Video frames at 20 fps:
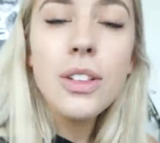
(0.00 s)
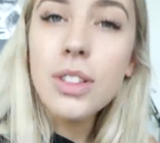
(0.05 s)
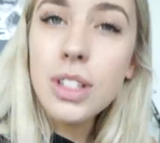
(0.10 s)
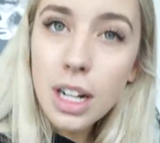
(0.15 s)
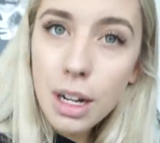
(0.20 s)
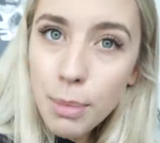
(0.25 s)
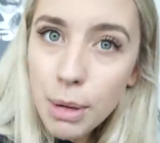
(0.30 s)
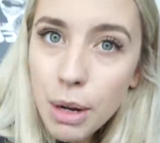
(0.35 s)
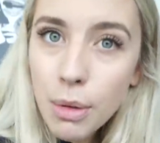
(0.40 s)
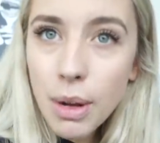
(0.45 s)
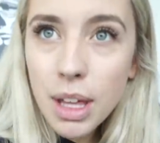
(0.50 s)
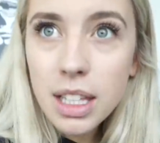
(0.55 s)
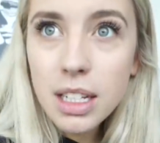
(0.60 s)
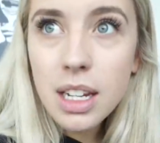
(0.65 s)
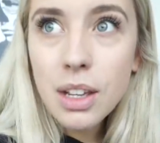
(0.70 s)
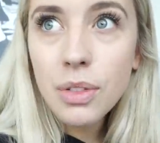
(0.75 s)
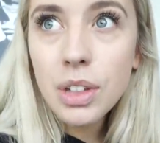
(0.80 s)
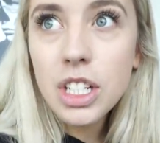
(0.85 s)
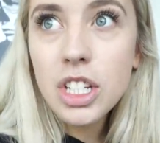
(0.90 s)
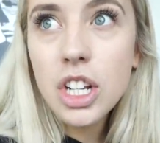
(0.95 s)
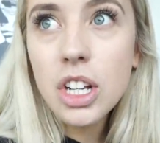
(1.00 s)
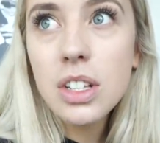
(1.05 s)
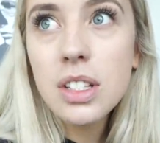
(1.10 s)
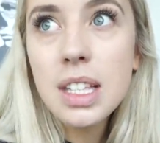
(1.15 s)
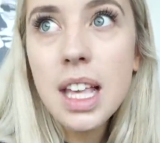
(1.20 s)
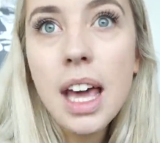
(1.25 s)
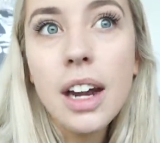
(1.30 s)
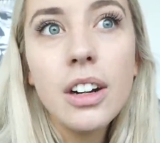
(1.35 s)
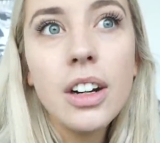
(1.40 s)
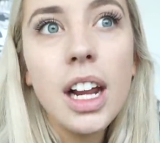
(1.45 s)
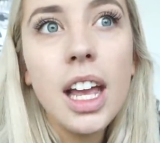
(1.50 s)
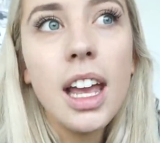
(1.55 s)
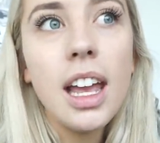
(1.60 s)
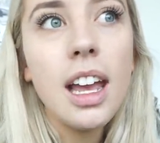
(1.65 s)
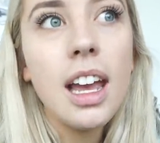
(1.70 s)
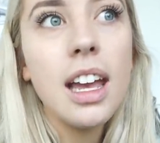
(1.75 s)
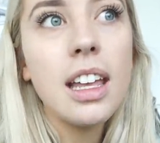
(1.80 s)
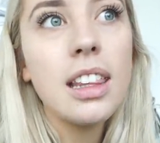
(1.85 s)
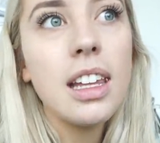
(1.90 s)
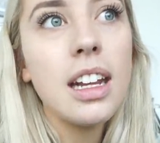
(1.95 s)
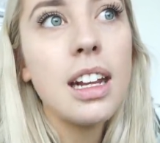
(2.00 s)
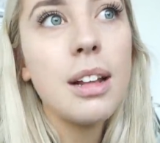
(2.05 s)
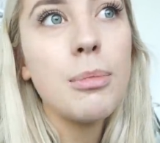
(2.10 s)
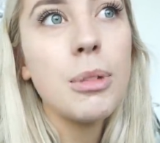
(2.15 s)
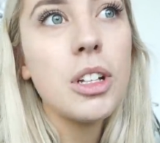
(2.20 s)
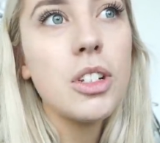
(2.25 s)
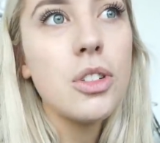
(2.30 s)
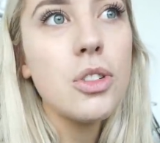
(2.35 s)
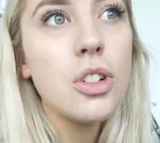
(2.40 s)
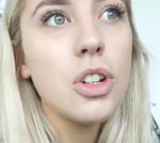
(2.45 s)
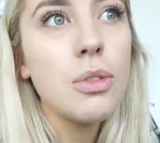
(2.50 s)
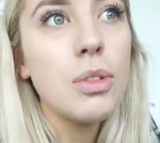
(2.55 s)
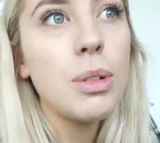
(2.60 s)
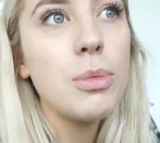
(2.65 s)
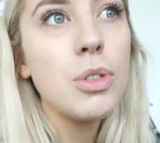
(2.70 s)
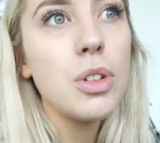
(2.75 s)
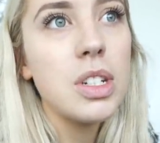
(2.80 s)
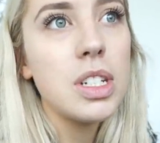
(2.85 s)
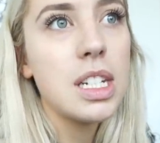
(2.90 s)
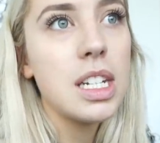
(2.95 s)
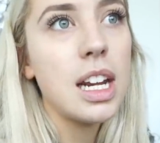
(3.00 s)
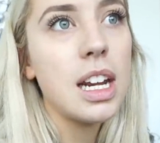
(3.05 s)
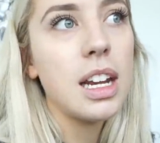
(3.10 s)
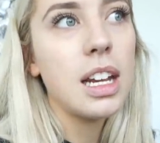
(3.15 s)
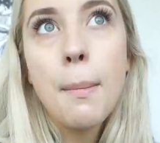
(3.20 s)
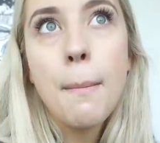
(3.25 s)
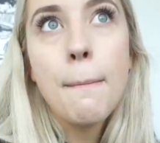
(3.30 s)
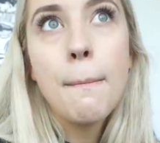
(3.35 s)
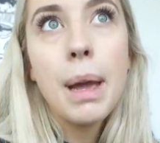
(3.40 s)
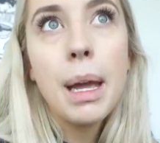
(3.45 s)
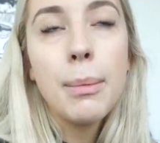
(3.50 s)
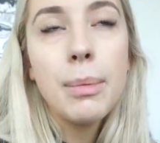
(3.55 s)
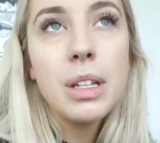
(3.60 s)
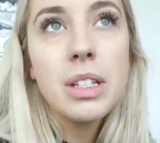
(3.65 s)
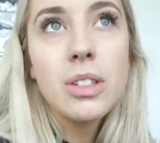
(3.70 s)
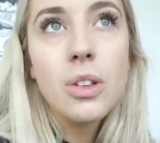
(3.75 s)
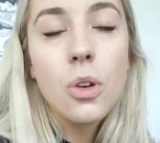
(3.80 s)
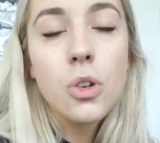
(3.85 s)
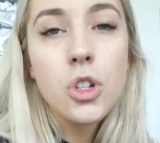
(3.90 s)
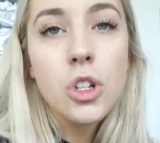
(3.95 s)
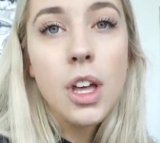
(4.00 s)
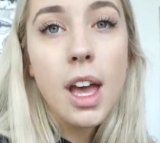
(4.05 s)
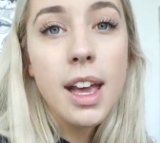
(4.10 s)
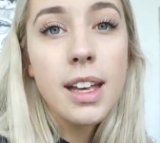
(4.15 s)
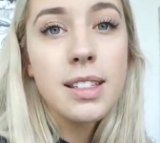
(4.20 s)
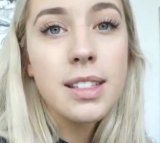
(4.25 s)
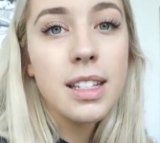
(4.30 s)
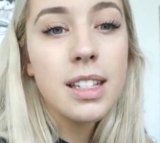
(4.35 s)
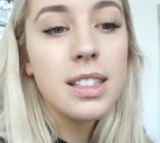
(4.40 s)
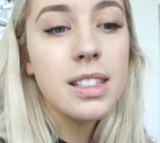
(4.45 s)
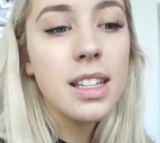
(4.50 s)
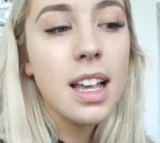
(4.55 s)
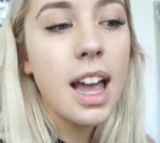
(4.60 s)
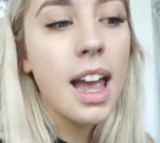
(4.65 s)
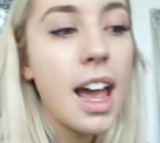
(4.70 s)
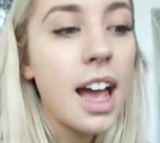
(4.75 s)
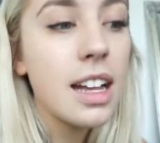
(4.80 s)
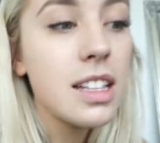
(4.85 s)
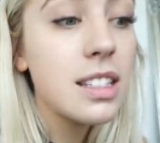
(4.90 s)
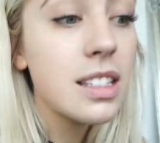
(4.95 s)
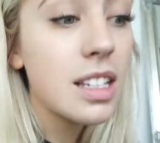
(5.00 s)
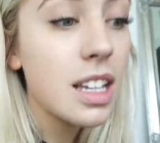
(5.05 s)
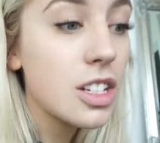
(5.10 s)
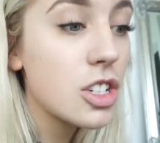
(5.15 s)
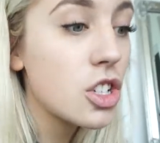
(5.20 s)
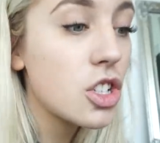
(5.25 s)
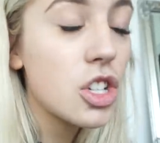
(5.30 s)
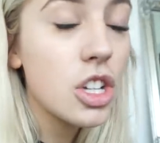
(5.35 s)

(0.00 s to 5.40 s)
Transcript: So it's gonna be a relatively chill Saturday, and then I'm not too sure what I'm doing tonight. Maybe socialize, since I had such a